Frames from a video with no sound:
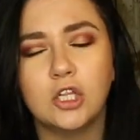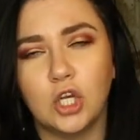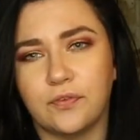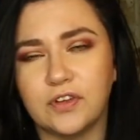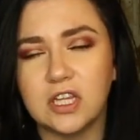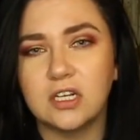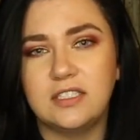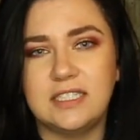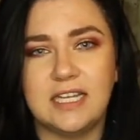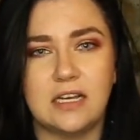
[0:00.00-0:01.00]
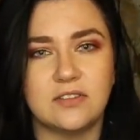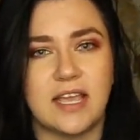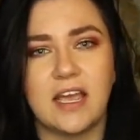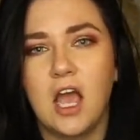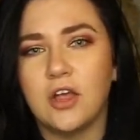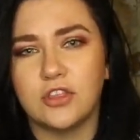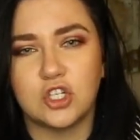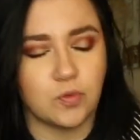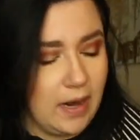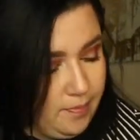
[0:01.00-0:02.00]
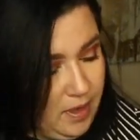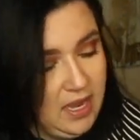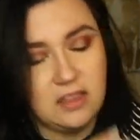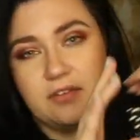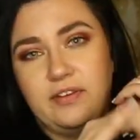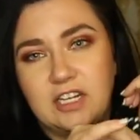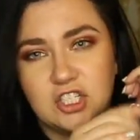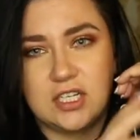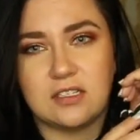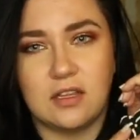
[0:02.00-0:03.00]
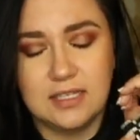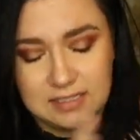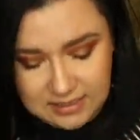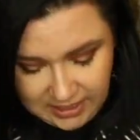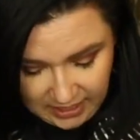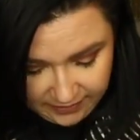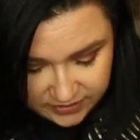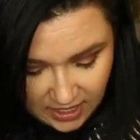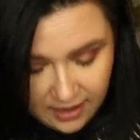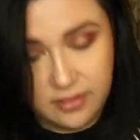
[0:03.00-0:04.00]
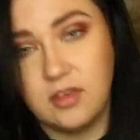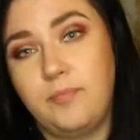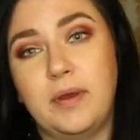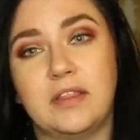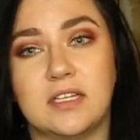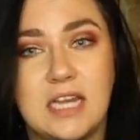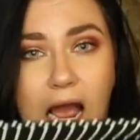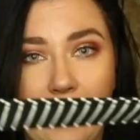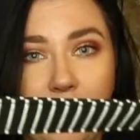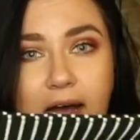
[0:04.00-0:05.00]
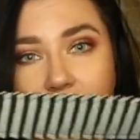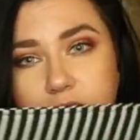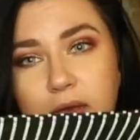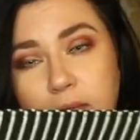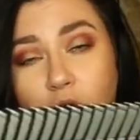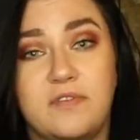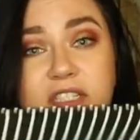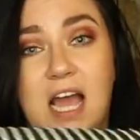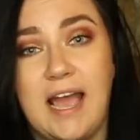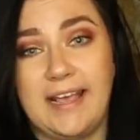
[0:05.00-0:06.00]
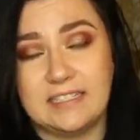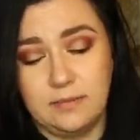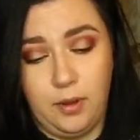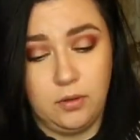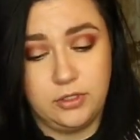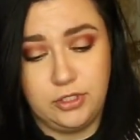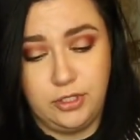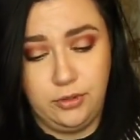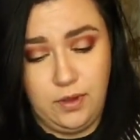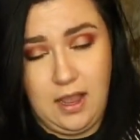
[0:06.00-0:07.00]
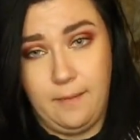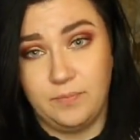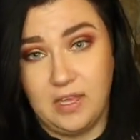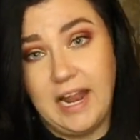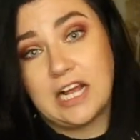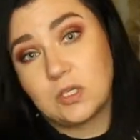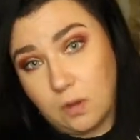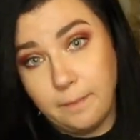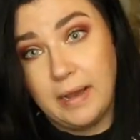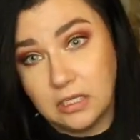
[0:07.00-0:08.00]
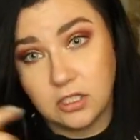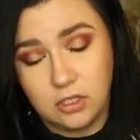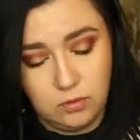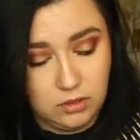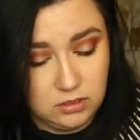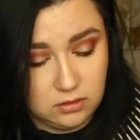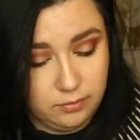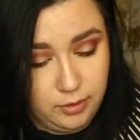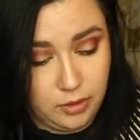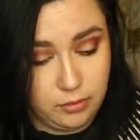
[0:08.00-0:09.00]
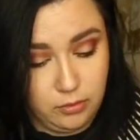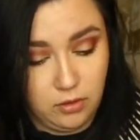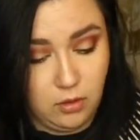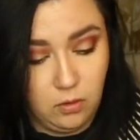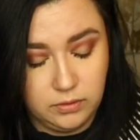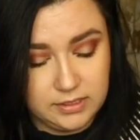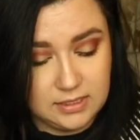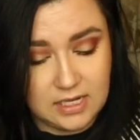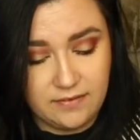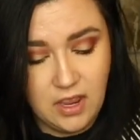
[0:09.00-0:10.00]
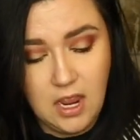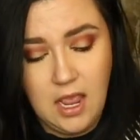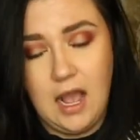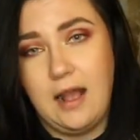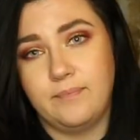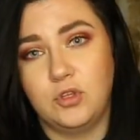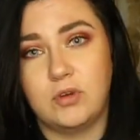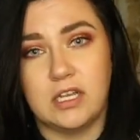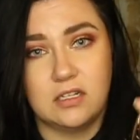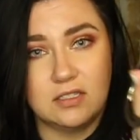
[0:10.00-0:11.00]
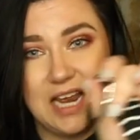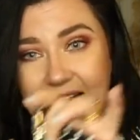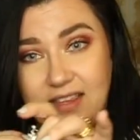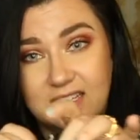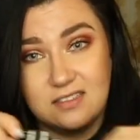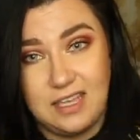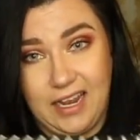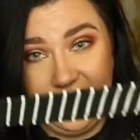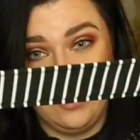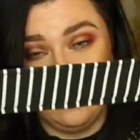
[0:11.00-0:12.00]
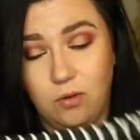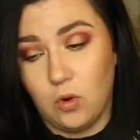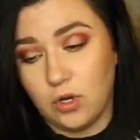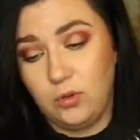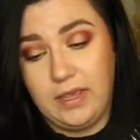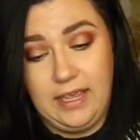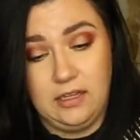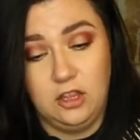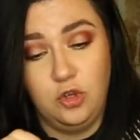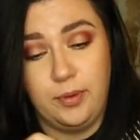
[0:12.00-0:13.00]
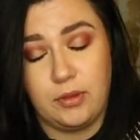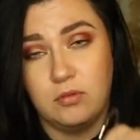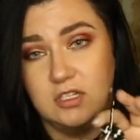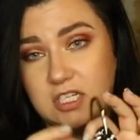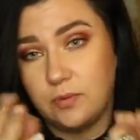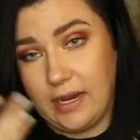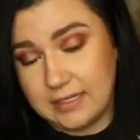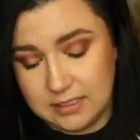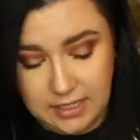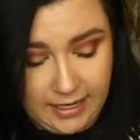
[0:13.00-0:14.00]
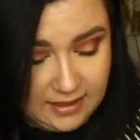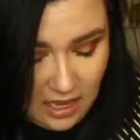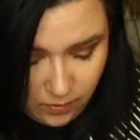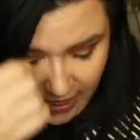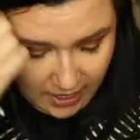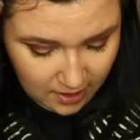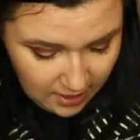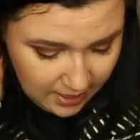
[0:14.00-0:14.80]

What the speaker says: look for little details like the draping, the finishings on the sleeves, the tie belt being more of a tie as opposed to an actual belt that you would put through the holes and stuff. You can tie this like I do, or you can loop it through the D-rings and tie it that way.